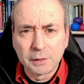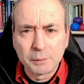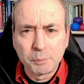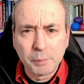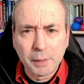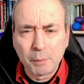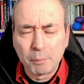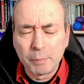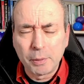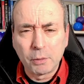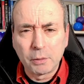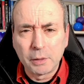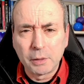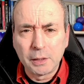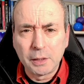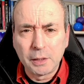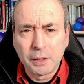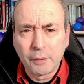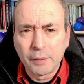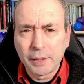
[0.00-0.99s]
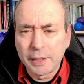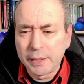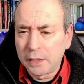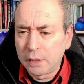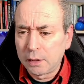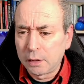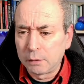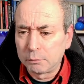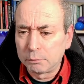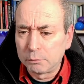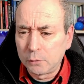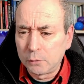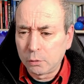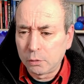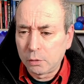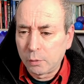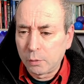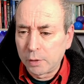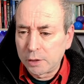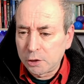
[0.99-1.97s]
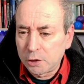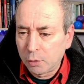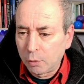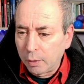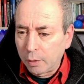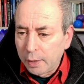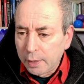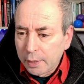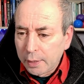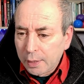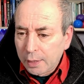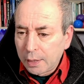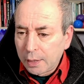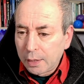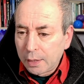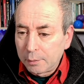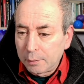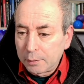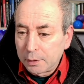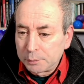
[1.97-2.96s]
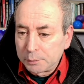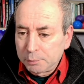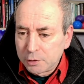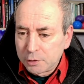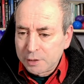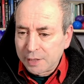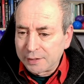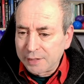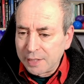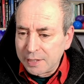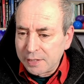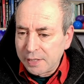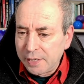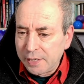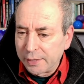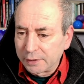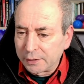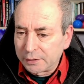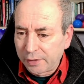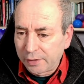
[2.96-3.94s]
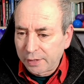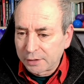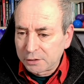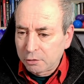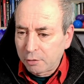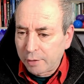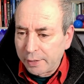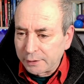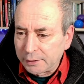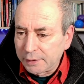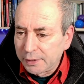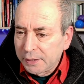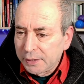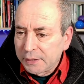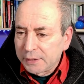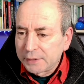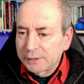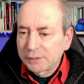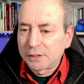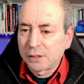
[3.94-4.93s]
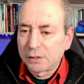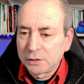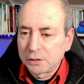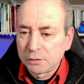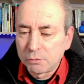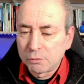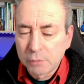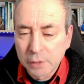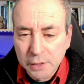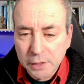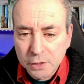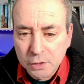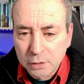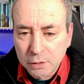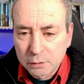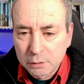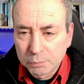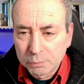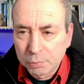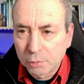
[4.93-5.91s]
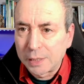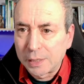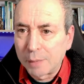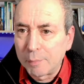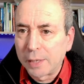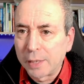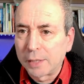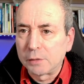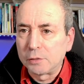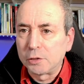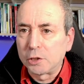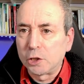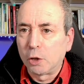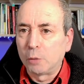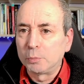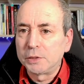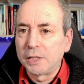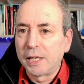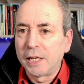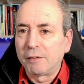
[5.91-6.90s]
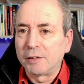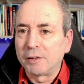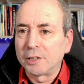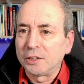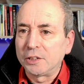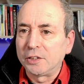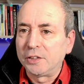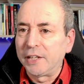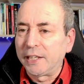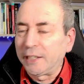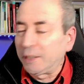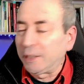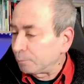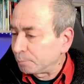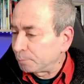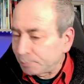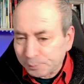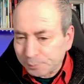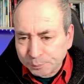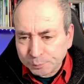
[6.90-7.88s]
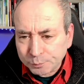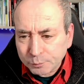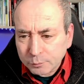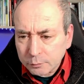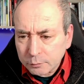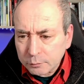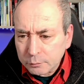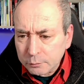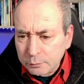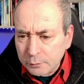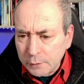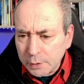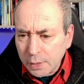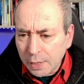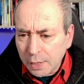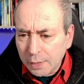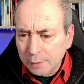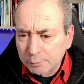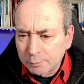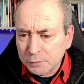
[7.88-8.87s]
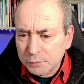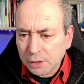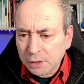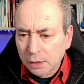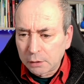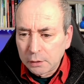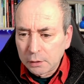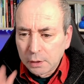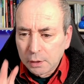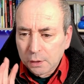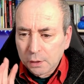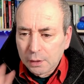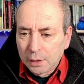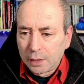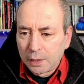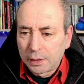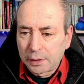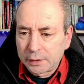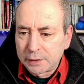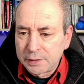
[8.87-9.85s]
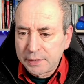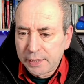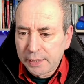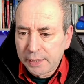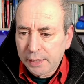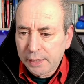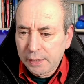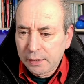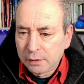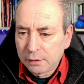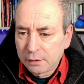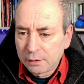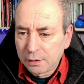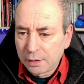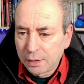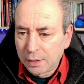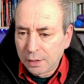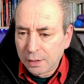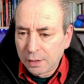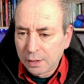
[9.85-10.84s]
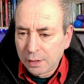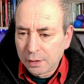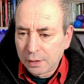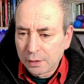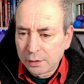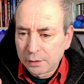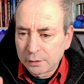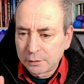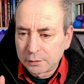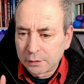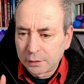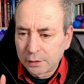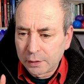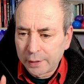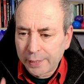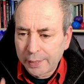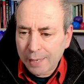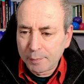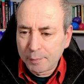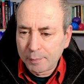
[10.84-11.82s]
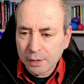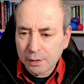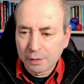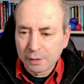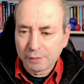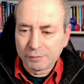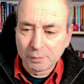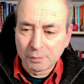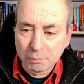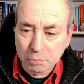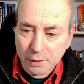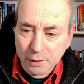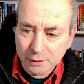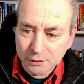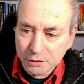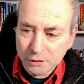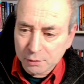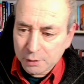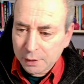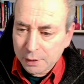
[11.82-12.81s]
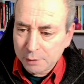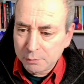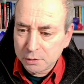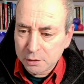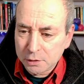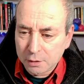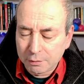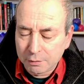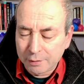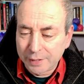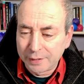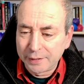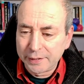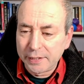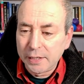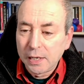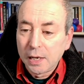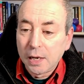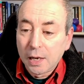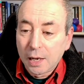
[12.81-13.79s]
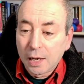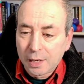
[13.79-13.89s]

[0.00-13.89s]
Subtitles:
is being built in the UAE? I'm not quite sure. A project engineer, so that's great. So some really good project management shops there, I should think. Kadir, Iamia, if I pronounced your names correctly,